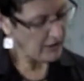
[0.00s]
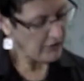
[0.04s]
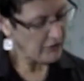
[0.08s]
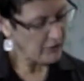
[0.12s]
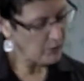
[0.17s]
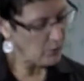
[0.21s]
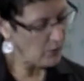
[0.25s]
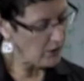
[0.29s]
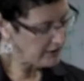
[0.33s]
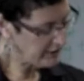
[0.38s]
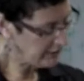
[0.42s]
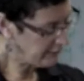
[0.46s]
The
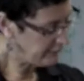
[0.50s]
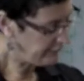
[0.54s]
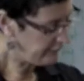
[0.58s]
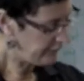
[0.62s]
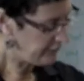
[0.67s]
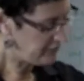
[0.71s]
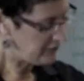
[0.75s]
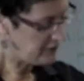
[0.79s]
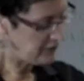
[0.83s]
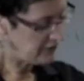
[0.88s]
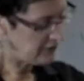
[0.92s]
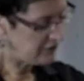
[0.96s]
work of
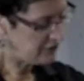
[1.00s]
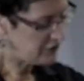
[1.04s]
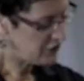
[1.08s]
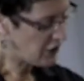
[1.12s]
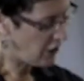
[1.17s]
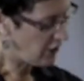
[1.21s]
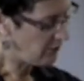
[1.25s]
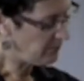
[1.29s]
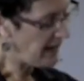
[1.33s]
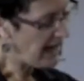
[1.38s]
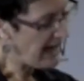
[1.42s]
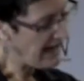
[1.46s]

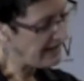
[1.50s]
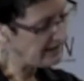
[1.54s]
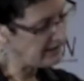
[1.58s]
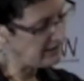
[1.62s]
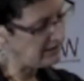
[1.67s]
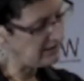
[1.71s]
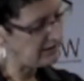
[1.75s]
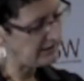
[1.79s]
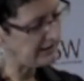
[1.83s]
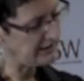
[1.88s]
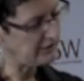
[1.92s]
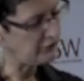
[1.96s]
Joan
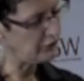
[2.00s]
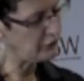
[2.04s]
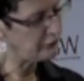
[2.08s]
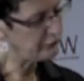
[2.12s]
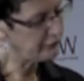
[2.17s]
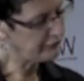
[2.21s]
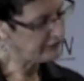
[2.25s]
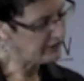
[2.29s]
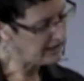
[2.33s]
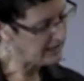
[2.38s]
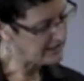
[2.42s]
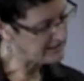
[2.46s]
Pennell in
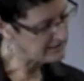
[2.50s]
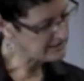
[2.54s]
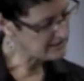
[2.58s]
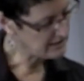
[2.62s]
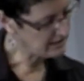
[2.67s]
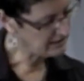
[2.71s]
Newfoundland